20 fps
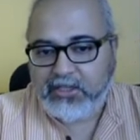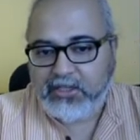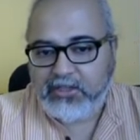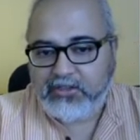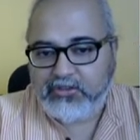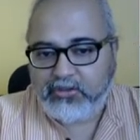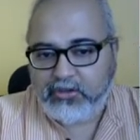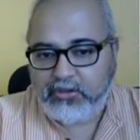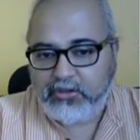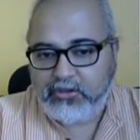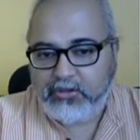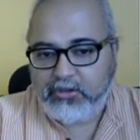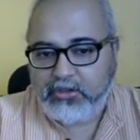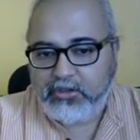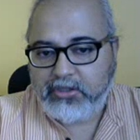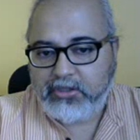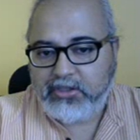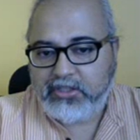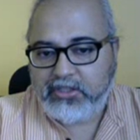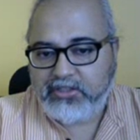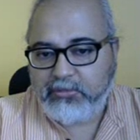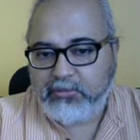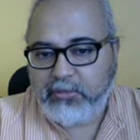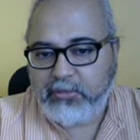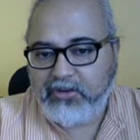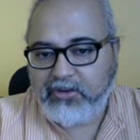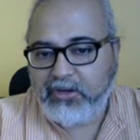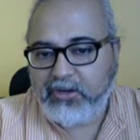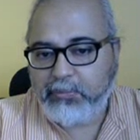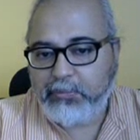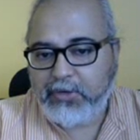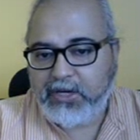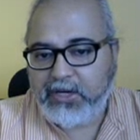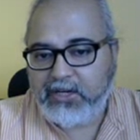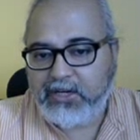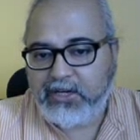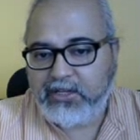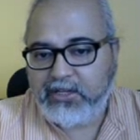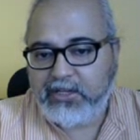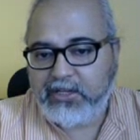So the symmetric
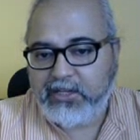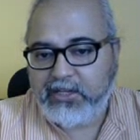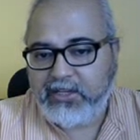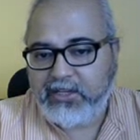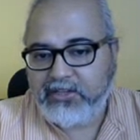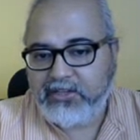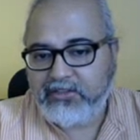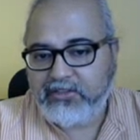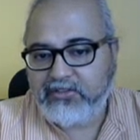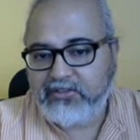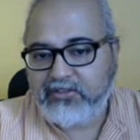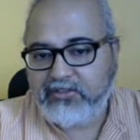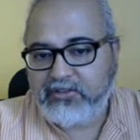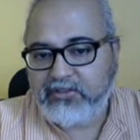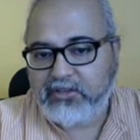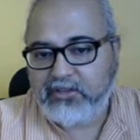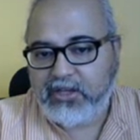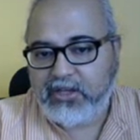part is